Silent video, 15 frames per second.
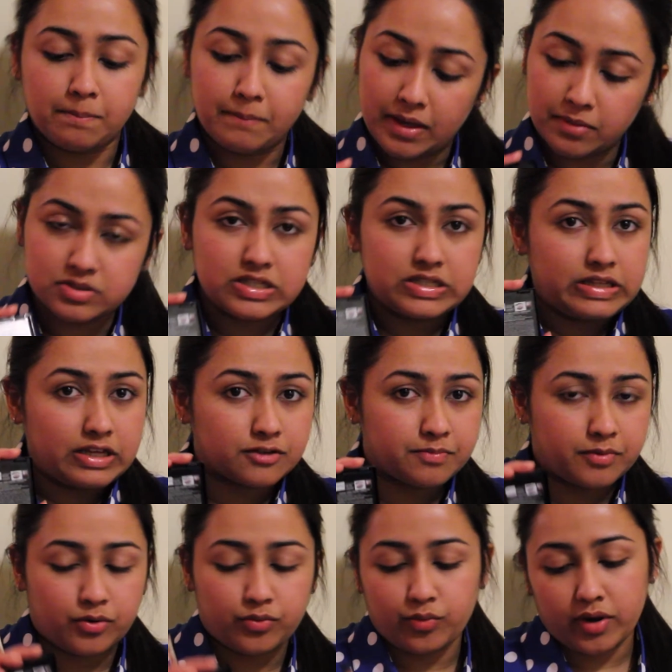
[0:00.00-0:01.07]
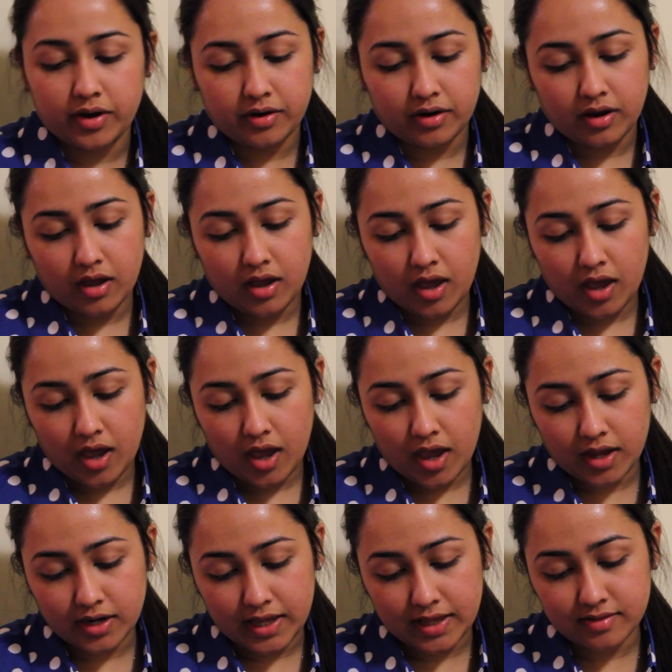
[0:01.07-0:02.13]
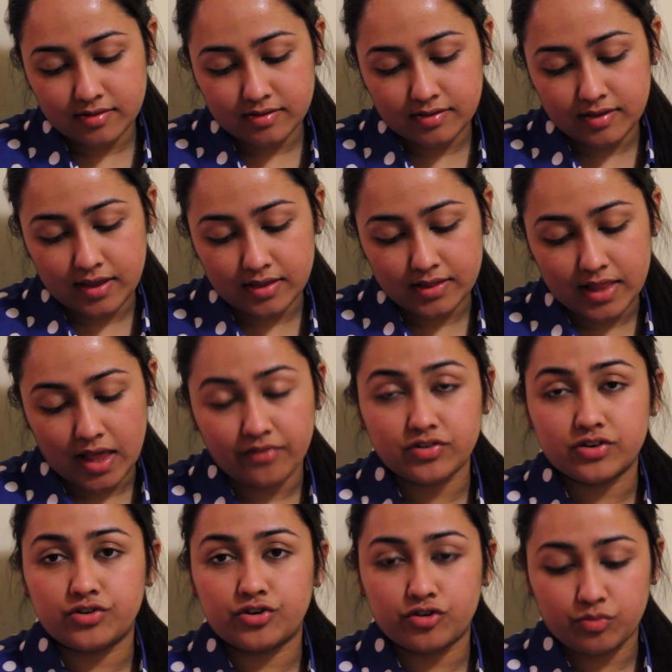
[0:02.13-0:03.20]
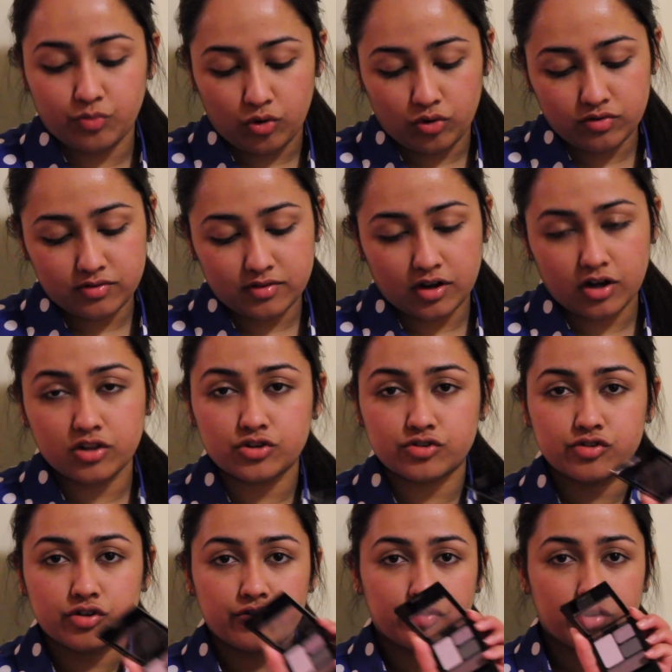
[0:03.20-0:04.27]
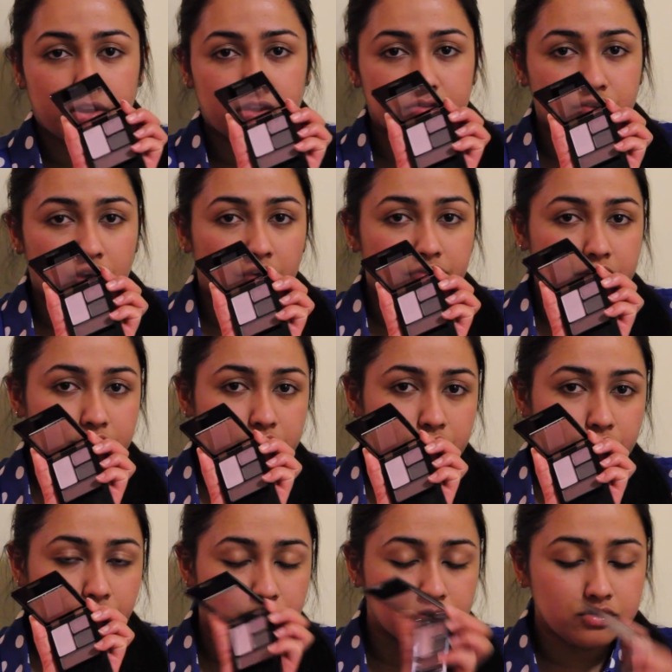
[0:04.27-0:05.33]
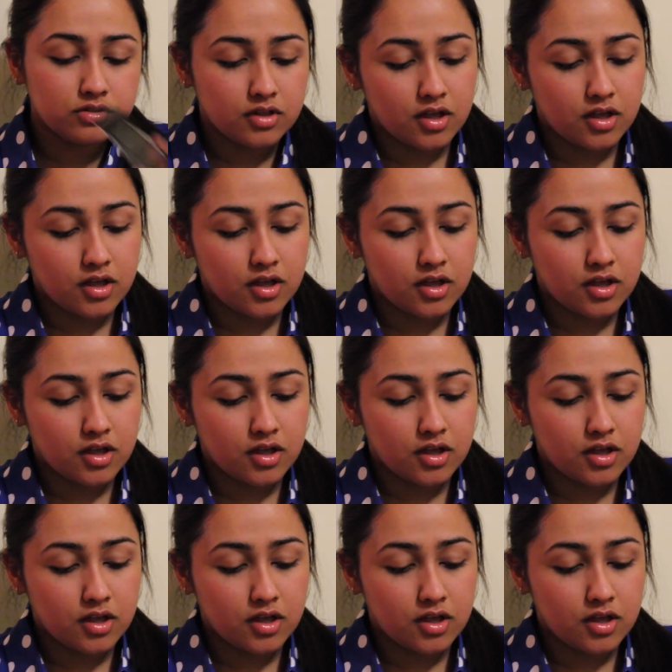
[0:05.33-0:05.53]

Mayebelline Expert Wear, and it's in Lavender Smokes. The colors are very soft and subtle.